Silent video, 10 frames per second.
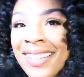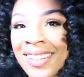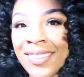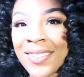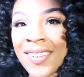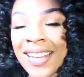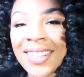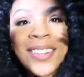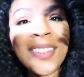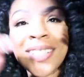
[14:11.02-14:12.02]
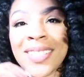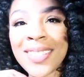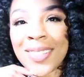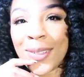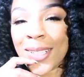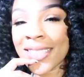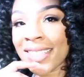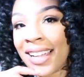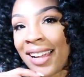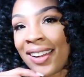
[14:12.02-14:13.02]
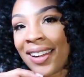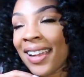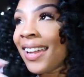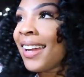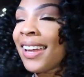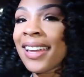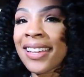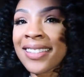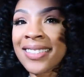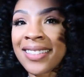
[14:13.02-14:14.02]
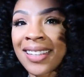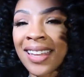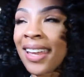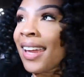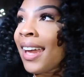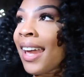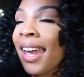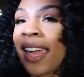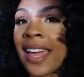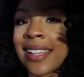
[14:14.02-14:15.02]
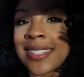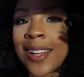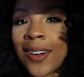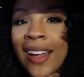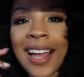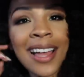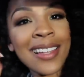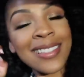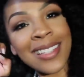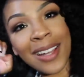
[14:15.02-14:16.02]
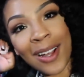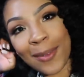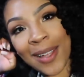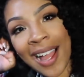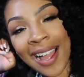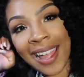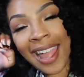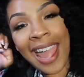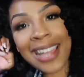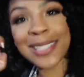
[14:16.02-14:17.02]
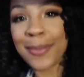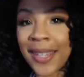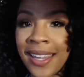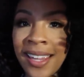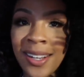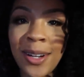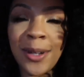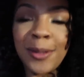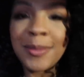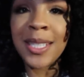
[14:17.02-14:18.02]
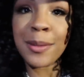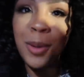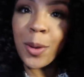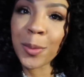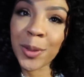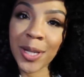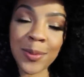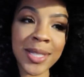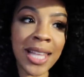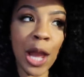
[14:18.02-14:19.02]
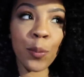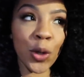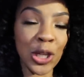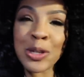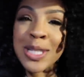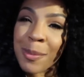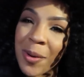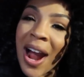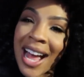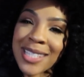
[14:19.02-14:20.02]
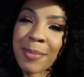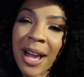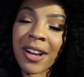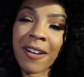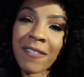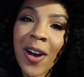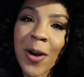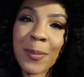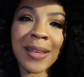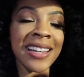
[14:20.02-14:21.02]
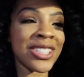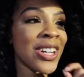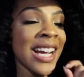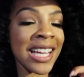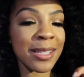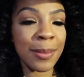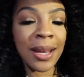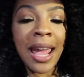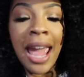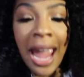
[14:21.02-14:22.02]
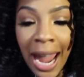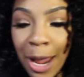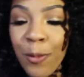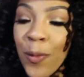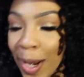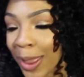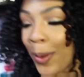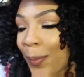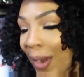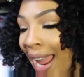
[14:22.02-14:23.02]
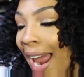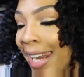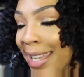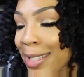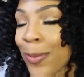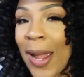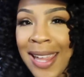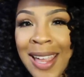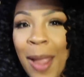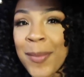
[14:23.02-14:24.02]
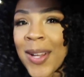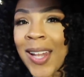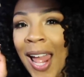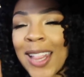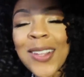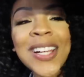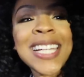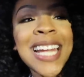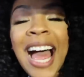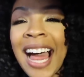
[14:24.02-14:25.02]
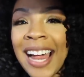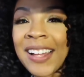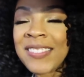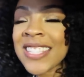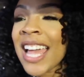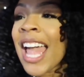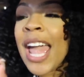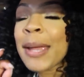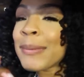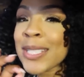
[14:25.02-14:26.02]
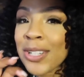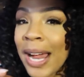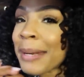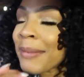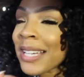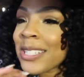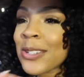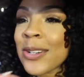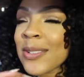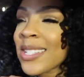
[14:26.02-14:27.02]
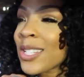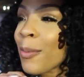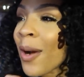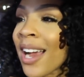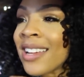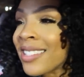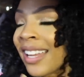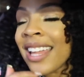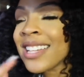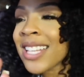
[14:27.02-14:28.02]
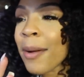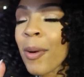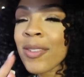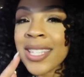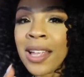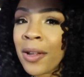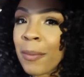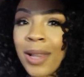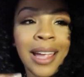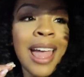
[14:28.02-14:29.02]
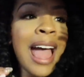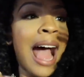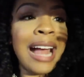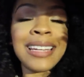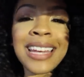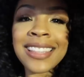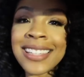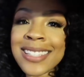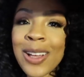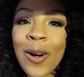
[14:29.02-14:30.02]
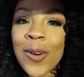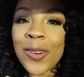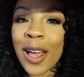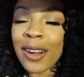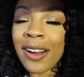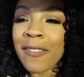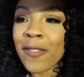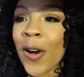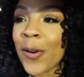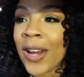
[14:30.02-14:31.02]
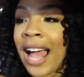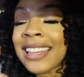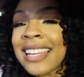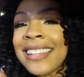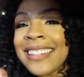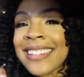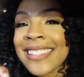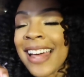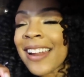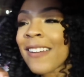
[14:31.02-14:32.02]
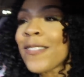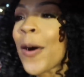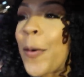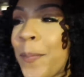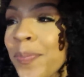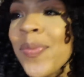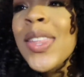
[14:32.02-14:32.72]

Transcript: Yeah, we're about to go in the store. She got her eggs. So guys, the um guy asked me in um T-Mobile, he was like, were you surprised by your phone? Because your husband, he really went out of his way. He came in here like three times. He was trying to make sure it was a surprise, and each time I was telling him like, I need this code out of her phone, I need this out of her phone.